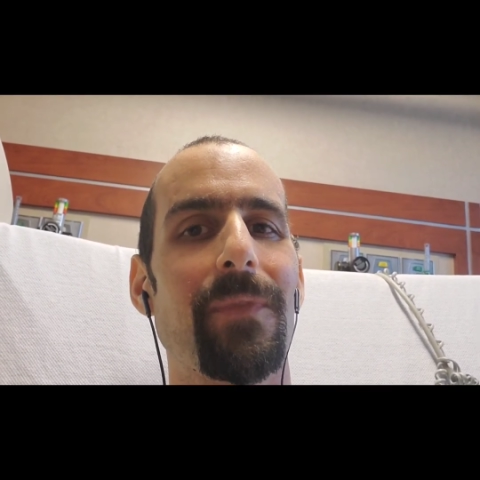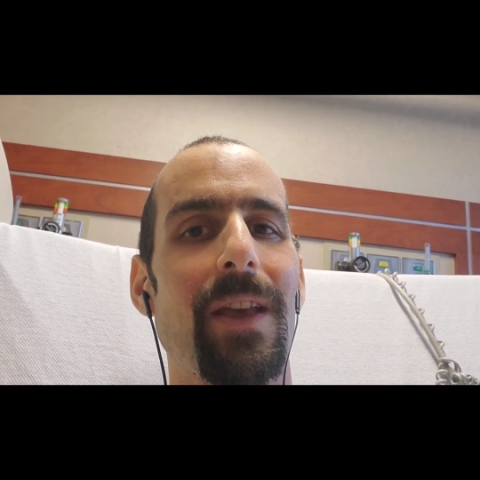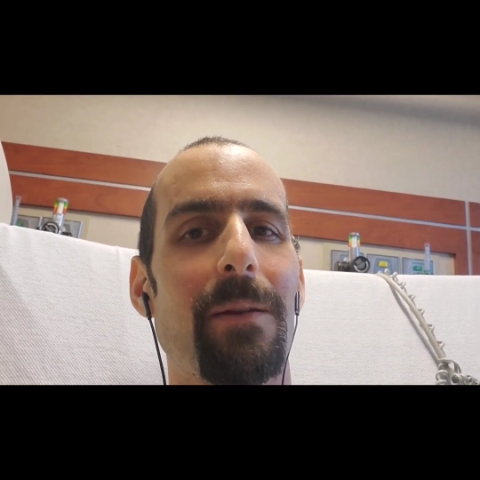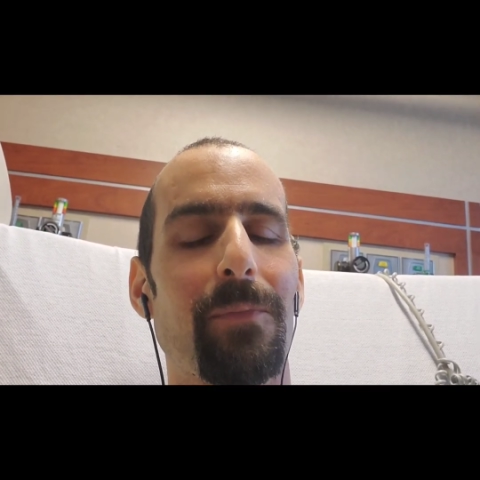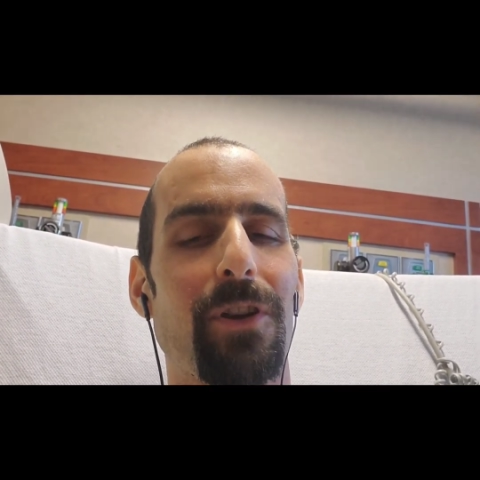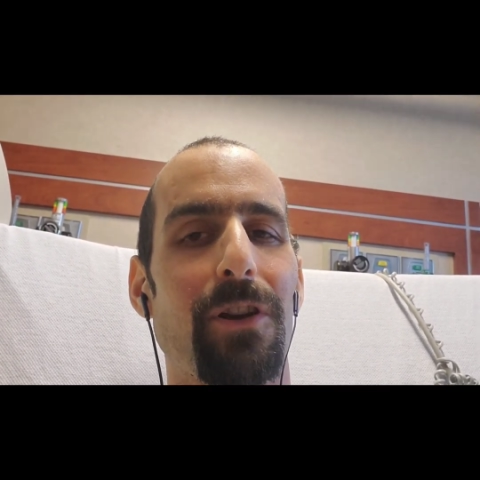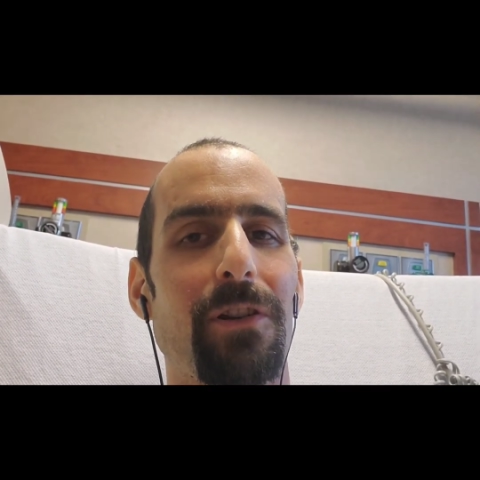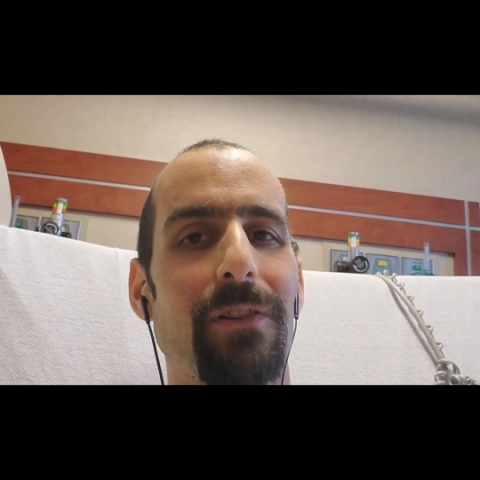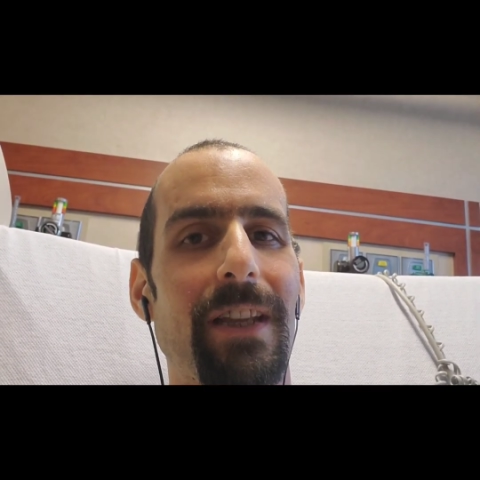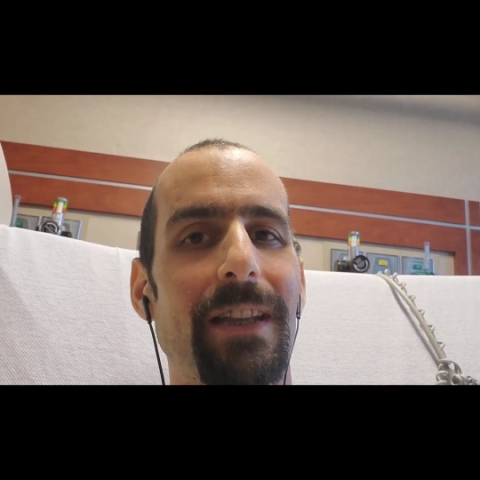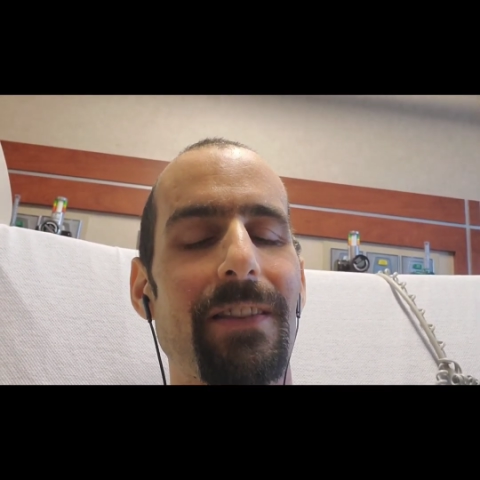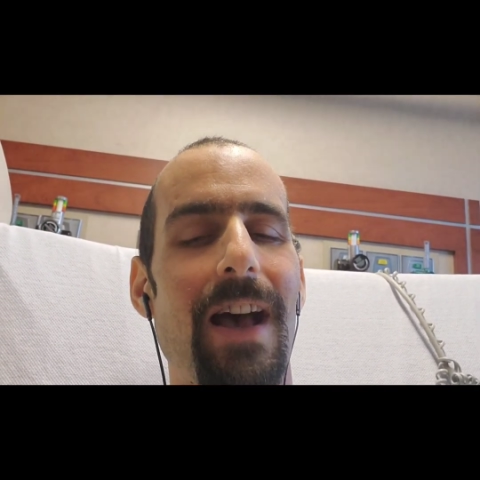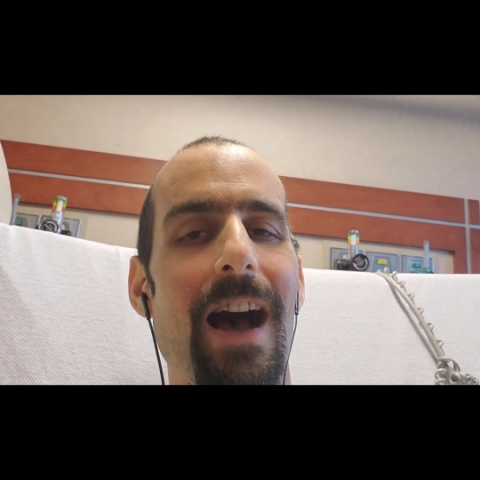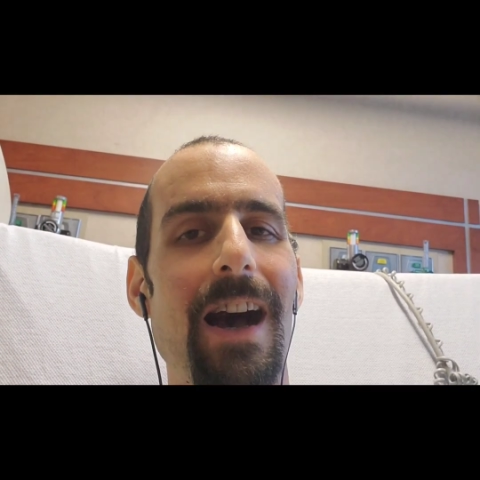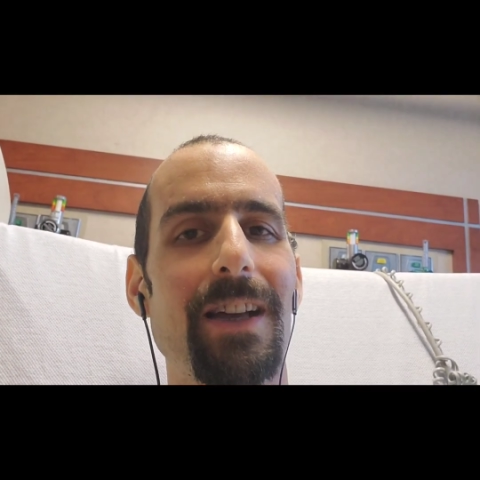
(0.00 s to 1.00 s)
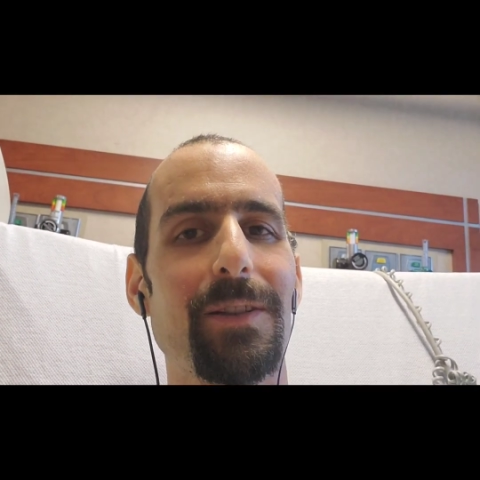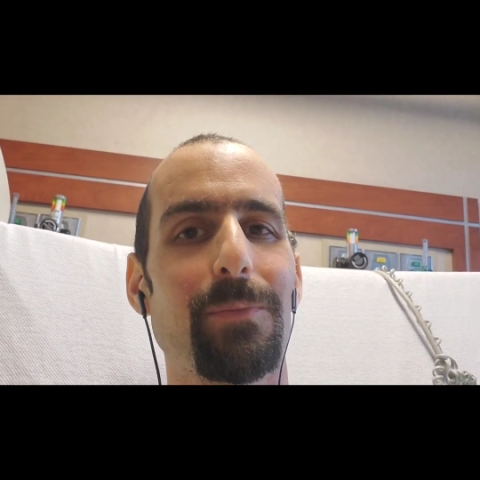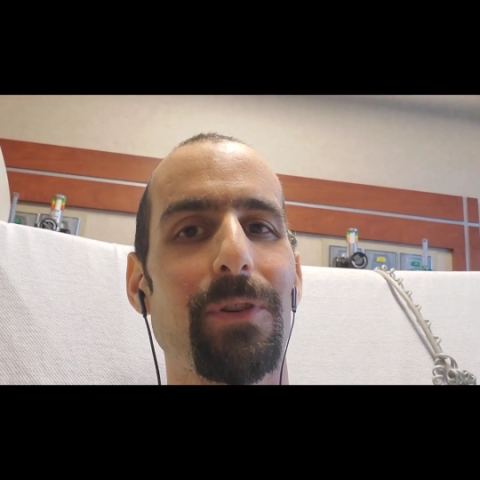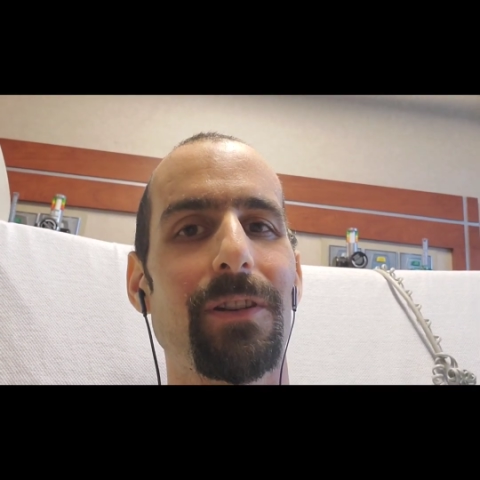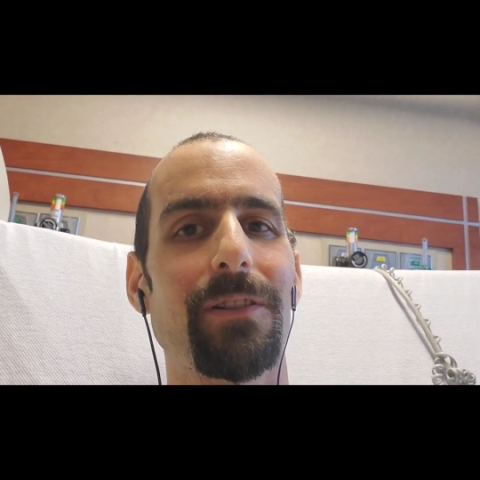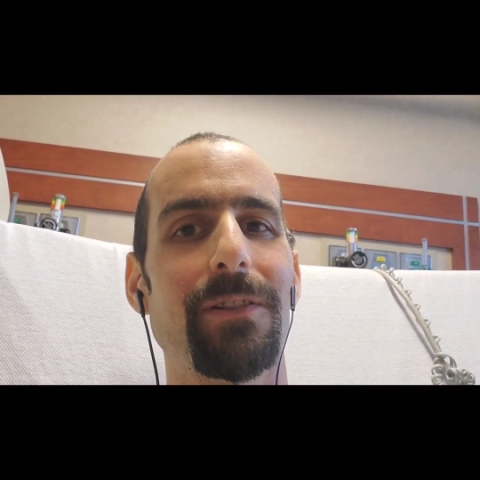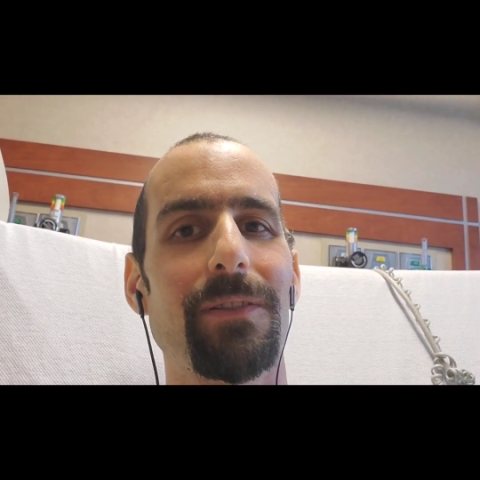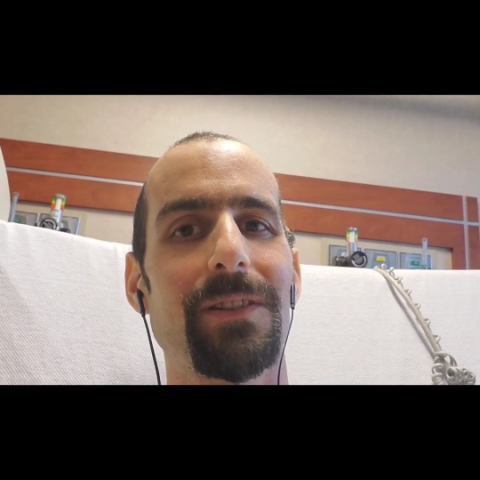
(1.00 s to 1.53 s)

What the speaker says: I'm currently in the hospital.